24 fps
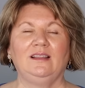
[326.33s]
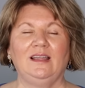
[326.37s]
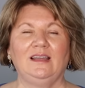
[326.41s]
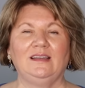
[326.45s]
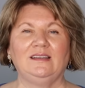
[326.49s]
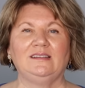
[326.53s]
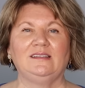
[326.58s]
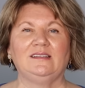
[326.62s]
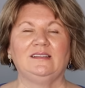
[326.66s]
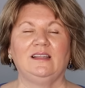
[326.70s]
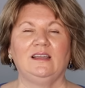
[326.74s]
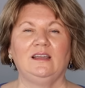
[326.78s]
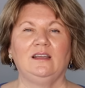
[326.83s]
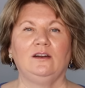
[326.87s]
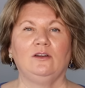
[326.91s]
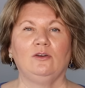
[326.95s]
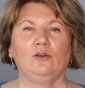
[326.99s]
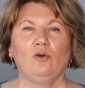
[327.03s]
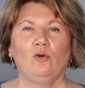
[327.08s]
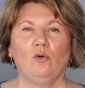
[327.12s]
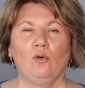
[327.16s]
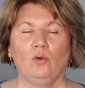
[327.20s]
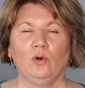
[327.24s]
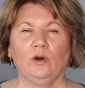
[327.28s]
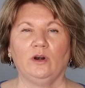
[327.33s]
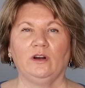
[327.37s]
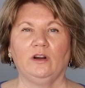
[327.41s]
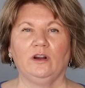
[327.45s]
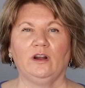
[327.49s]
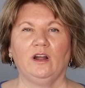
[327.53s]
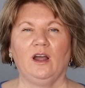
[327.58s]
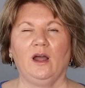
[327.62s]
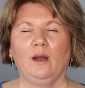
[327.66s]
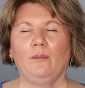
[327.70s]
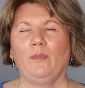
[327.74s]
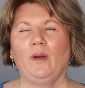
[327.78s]
less than a quarter
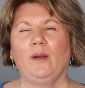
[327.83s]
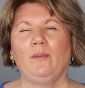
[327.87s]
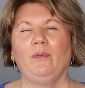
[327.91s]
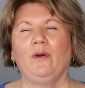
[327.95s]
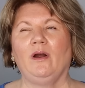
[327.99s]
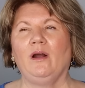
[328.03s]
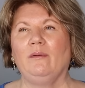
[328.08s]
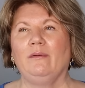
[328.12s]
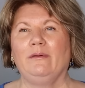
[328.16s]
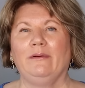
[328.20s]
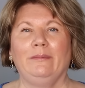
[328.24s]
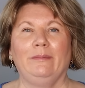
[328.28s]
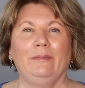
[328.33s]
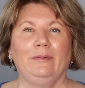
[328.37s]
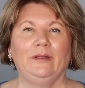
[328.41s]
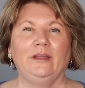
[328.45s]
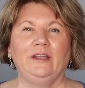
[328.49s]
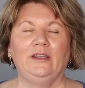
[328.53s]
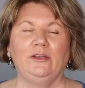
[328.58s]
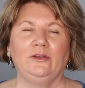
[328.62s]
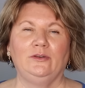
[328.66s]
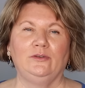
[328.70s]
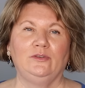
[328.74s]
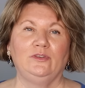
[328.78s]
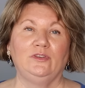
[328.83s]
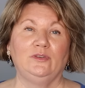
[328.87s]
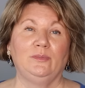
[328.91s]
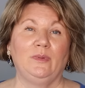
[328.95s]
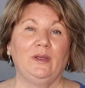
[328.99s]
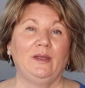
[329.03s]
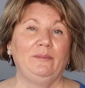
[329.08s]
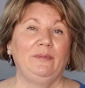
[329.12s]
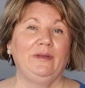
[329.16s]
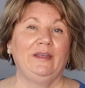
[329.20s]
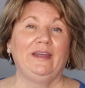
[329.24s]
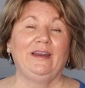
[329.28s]
cup. I probably use
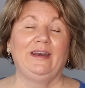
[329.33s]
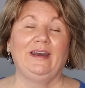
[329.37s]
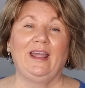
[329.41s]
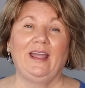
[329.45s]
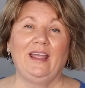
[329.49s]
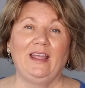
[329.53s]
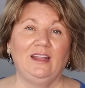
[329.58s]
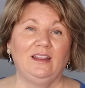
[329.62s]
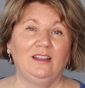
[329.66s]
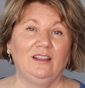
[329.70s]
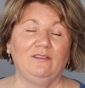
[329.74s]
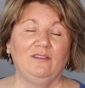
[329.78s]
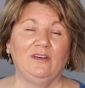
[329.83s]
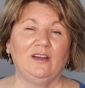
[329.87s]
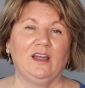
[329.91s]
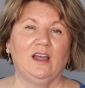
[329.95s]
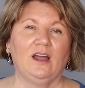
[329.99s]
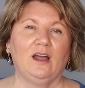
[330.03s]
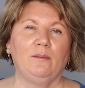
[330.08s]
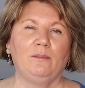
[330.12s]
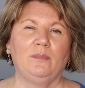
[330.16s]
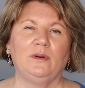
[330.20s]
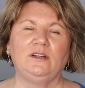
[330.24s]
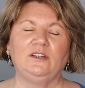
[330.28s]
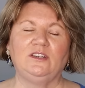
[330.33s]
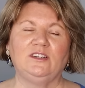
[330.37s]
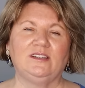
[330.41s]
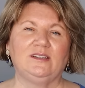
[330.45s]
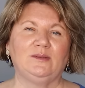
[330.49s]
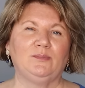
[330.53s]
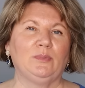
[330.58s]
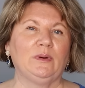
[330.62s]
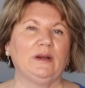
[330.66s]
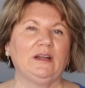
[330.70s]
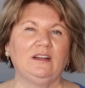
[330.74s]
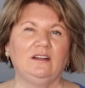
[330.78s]
maybe an eighth of a cup. I
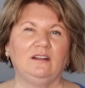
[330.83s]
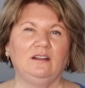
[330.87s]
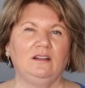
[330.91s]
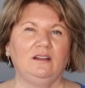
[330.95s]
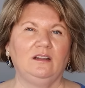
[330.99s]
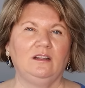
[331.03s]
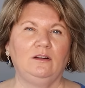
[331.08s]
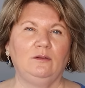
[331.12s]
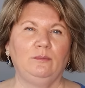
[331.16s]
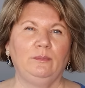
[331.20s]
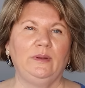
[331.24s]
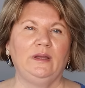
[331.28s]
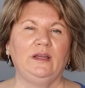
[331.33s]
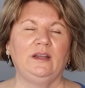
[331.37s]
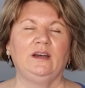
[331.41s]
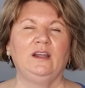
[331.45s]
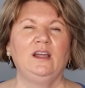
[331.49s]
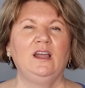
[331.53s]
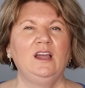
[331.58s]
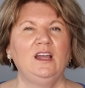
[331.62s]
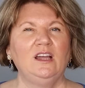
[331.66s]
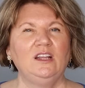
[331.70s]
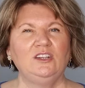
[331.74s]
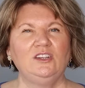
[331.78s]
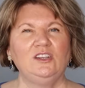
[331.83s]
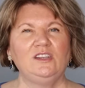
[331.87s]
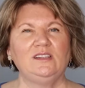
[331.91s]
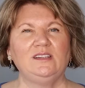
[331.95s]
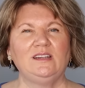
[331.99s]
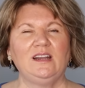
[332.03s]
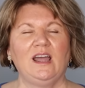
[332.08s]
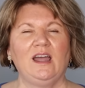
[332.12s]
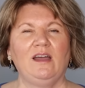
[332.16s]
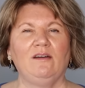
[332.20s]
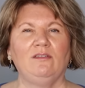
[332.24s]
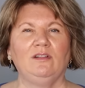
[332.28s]
just sprinkle a little bit just
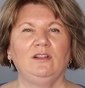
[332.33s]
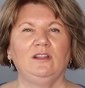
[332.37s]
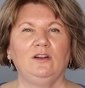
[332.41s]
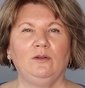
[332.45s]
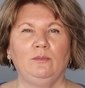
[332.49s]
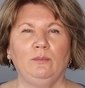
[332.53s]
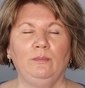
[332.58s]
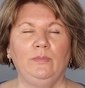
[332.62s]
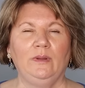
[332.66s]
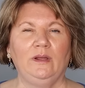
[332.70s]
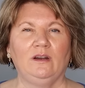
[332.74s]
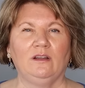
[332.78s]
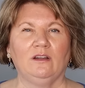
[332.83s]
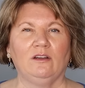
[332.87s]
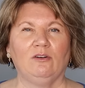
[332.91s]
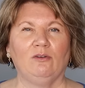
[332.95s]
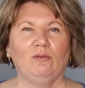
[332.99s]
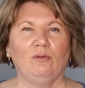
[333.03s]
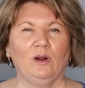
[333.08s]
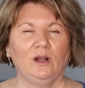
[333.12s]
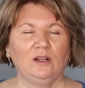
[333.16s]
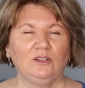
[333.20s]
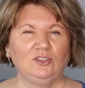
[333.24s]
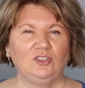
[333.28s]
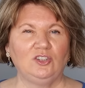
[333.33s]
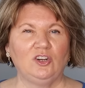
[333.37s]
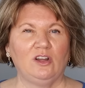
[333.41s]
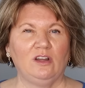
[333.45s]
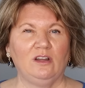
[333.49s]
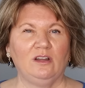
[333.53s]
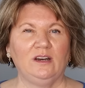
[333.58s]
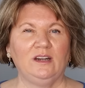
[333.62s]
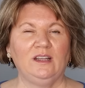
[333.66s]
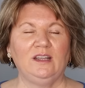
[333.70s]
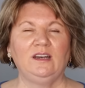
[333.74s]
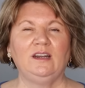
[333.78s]
to have a little bit of crunch
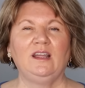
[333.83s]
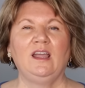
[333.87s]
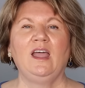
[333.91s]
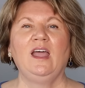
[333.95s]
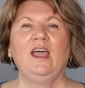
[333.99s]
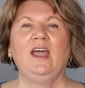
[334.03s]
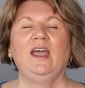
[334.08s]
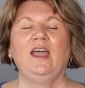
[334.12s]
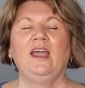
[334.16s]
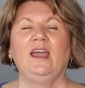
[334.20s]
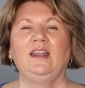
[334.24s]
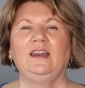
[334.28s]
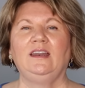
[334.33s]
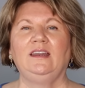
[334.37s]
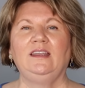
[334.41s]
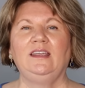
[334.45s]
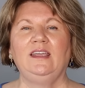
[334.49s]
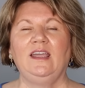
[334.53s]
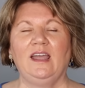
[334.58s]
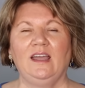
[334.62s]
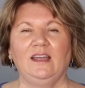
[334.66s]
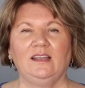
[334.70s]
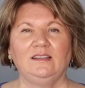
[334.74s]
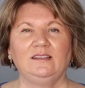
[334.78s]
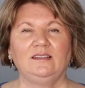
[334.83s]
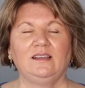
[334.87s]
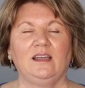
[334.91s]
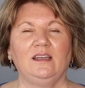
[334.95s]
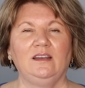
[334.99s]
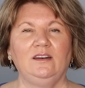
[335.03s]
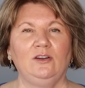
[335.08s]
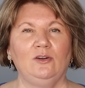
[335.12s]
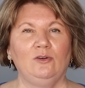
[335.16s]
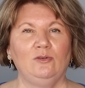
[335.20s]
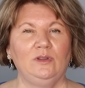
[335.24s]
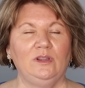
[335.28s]
on it. And yes, I
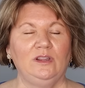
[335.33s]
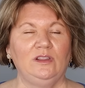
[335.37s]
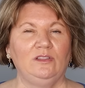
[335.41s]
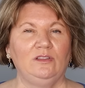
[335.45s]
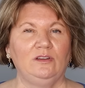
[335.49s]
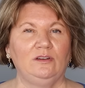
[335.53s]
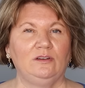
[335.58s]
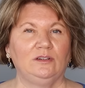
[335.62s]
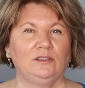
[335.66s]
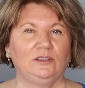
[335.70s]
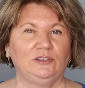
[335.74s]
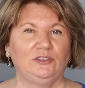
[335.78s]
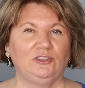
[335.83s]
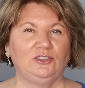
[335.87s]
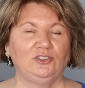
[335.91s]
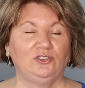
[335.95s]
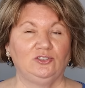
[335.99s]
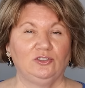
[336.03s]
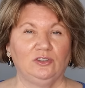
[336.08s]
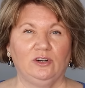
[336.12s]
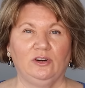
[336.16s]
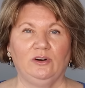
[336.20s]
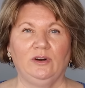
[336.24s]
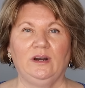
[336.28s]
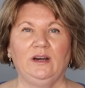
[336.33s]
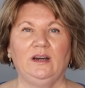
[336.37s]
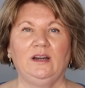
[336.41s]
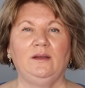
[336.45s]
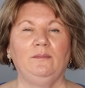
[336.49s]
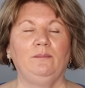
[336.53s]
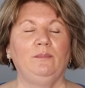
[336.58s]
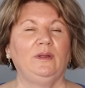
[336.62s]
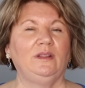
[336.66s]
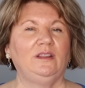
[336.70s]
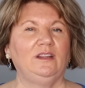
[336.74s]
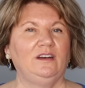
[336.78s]
know that there is sugar in
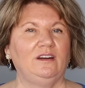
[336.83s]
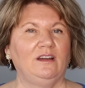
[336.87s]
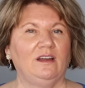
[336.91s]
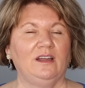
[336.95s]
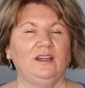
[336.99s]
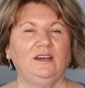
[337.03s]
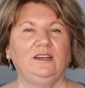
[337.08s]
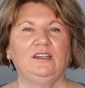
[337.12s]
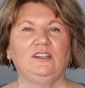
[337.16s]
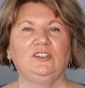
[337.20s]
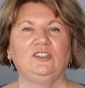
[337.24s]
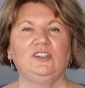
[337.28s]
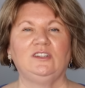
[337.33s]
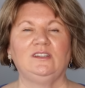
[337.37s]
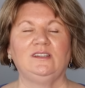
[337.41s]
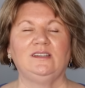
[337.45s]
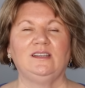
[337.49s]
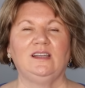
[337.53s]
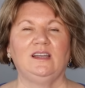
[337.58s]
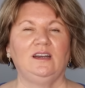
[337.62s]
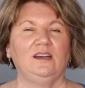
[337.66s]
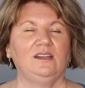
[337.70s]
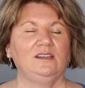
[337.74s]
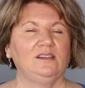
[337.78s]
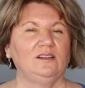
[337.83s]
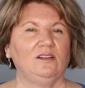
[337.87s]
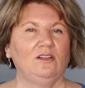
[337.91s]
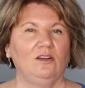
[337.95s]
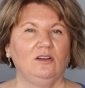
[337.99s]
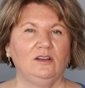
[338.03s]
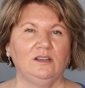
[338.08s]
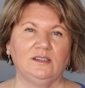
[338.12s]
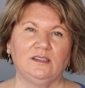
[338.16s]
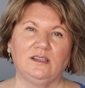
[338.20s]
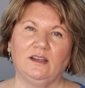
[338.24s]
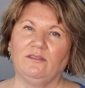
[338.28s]
it, but the dietitian said as
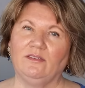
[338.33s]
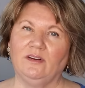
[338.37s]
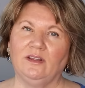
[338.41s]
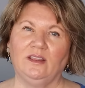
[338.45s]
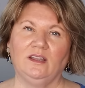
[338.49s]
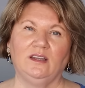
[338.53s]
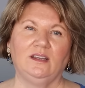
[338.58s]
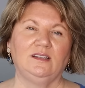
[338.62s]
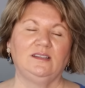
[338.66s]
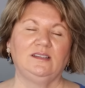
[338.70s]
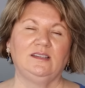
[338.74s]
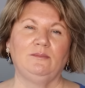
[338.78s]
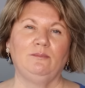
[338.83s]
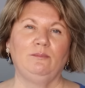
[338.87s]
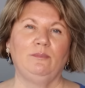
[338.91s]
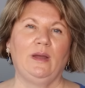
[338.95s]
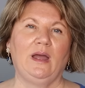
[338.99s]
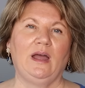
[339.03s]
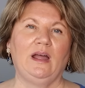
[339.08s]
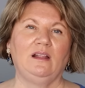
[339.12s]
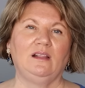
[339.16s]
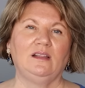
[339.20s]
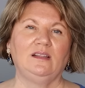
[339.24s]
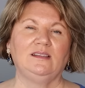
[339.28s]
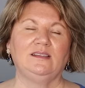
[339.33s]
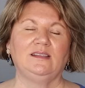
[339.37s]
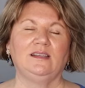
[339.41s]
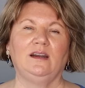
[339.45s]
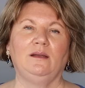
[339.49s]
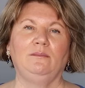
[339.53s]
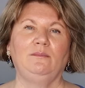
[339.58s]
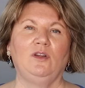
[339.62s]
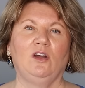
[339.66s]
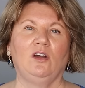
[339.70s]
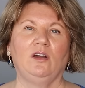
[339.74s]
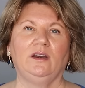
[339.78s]
long as everything is in balance and
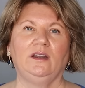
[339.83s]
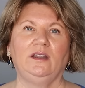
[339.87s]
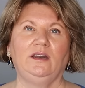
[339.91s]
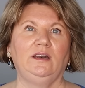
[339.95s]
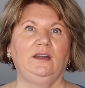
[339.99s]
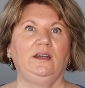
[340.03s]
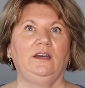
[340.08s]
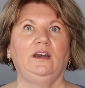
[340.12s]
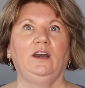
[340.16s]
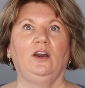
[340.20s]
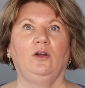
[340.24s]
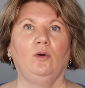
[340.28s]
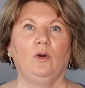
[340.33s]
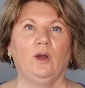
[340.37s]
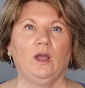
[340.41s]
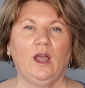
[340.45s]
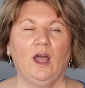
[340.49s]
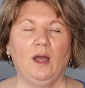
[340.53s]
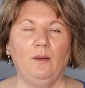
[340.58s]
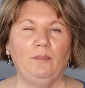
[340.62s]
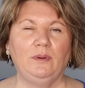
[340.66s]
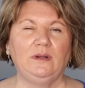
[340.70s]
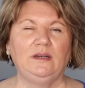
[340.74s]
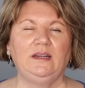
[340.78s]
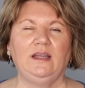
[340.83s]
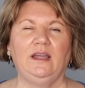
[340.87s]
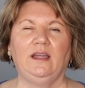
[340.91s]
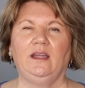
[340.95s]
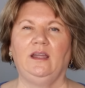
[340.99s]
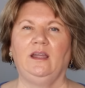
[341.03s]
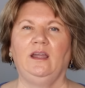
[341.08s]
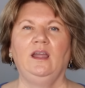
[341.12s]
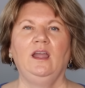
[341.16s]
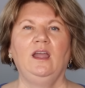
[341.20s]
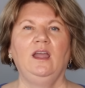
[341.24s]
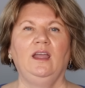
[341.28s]
I'm not eating, you know, a cup a
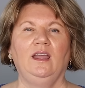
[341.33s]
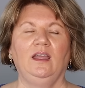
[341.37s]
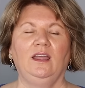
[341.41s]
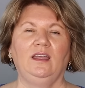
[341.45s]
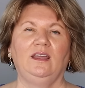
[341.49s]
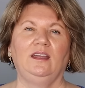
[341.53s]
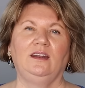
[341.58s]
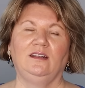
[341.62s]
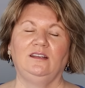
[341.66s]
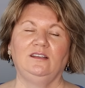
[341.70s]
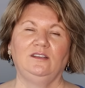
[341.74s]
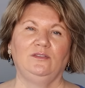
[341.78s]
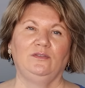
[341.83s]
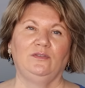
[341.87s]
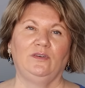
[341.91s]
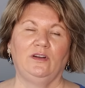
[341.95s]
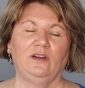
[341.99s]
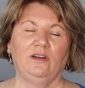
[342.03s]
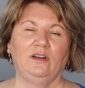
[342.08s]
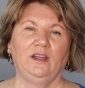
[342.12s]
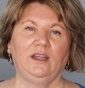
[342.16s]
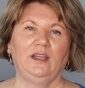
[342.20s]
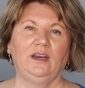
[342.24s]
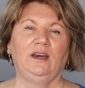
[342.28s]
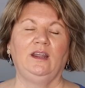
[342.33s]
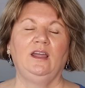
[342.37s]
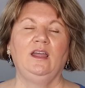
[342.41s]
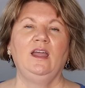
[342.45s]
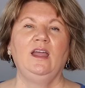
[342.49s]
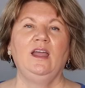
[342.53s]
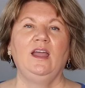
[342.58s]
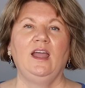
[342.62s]
day, it is fine.